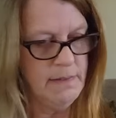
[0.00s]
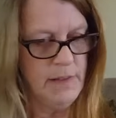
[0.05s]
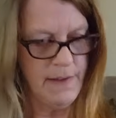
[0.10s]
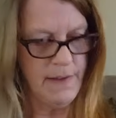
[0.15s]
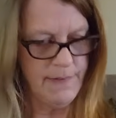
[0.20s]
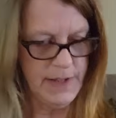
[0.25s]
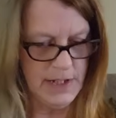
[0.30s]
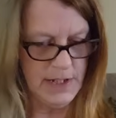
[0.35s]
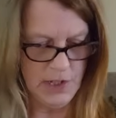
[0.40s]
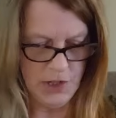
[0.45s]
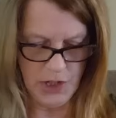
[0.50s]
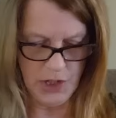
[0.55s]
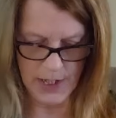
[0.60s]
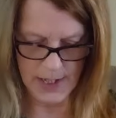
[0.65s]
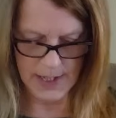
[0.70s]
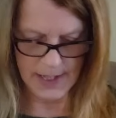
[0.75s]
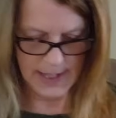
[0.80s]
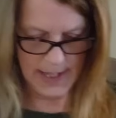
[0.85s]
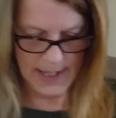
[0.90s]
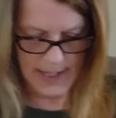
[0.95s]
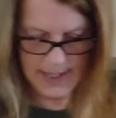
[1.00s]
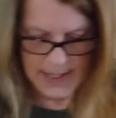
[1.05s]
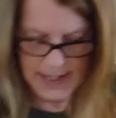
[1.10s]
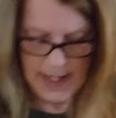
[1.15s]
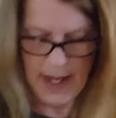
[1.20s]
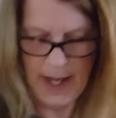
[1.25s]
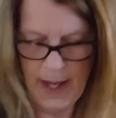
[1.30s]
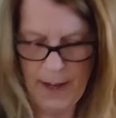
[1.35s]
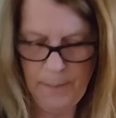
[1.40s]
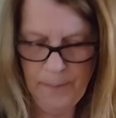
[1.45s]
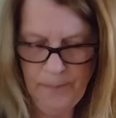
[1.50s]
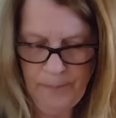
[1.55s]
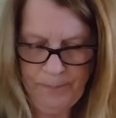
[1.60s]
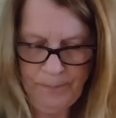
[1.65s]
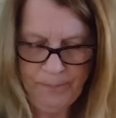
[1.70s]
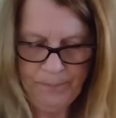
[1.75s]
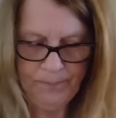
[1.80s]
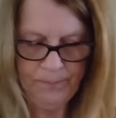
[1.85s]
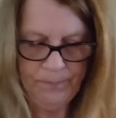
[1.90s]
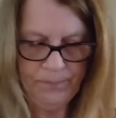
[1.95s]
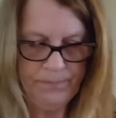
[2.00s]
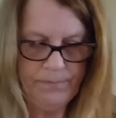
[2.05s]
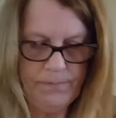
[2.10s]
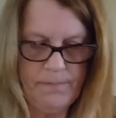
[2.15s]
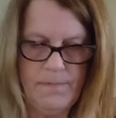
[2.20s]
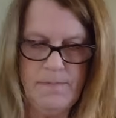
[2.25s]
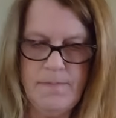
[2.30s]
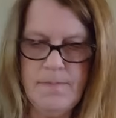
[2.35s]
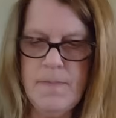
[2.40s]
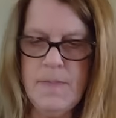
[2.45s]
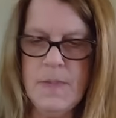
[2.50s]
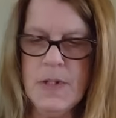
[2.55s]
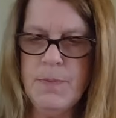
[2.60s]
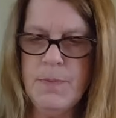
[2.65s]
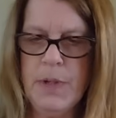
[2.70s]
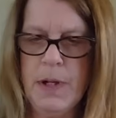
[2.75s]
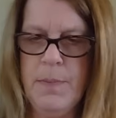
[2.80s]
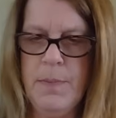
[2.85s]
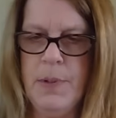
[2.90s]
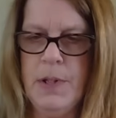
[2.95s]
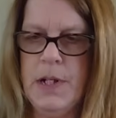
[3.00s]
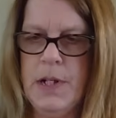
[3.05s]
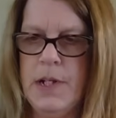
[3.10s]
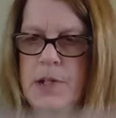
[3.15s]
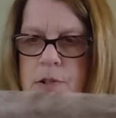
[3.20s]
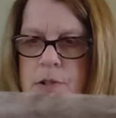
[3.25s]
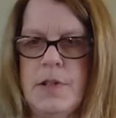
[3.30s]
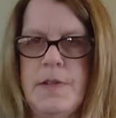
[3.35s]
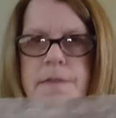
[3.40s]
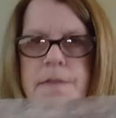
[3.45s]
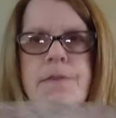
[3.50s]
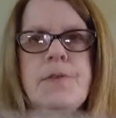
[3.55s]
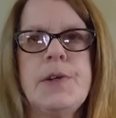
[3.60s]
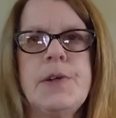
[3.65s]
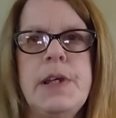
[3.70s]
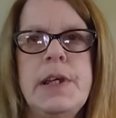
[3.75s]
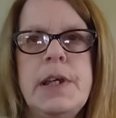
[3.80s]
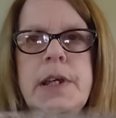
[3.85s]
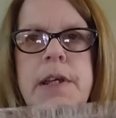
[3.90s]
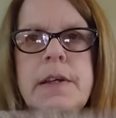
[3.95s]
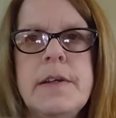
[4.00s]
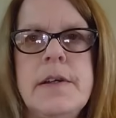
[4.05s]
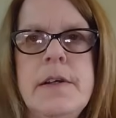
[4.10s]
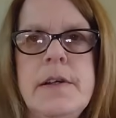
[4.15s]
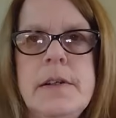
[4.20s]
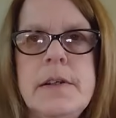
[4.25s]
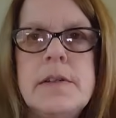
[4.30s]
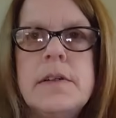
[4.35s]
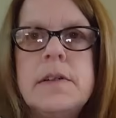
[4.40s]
love it just the same. I'm going to put it on for you here.